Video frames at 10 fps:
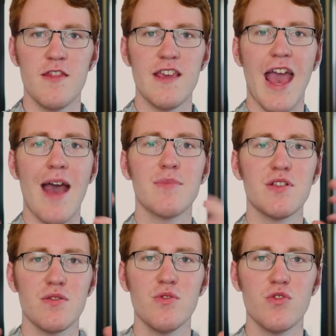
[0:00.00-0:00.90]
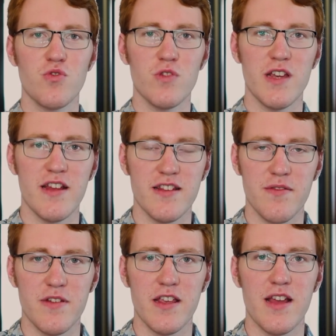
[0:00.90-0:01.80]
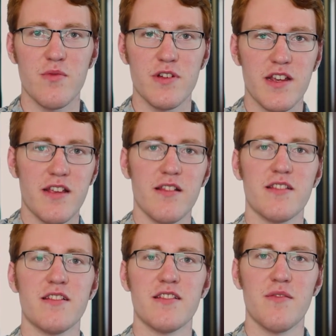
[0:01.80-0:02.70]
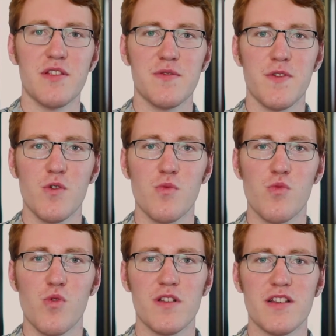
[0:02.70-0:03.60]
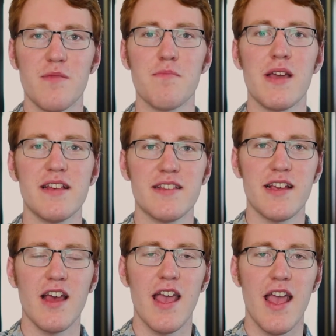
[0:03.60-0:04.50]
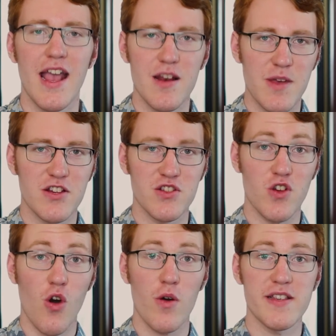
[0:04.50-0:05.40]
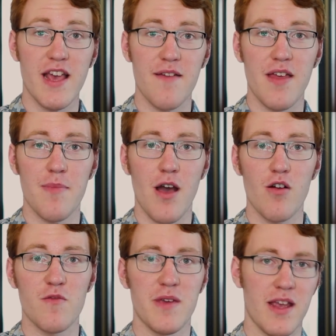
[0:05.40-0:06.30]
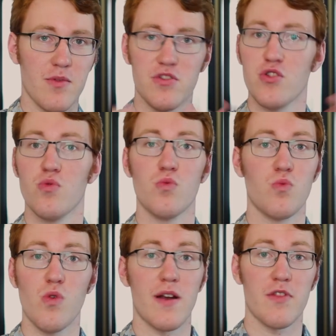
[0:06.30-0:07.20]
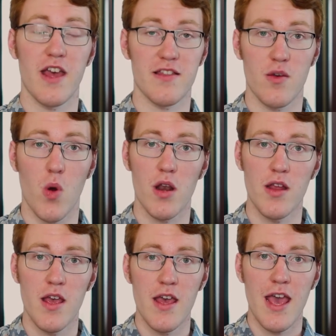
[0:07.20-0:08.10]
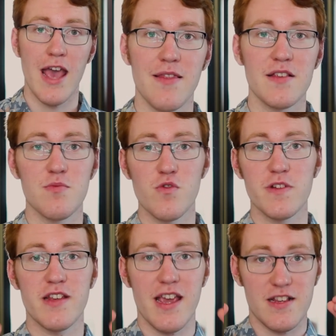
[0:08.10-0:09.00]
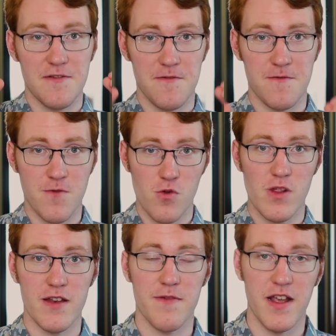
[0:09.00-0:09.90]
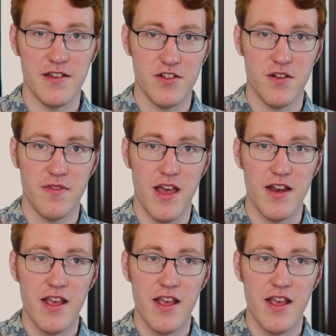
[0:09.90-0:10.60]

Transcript: The absolute creativity and ridiculousness of this film was amazing. Animations always have that power of being able to do whatever the heck they want, and this movie takes full advantage of that.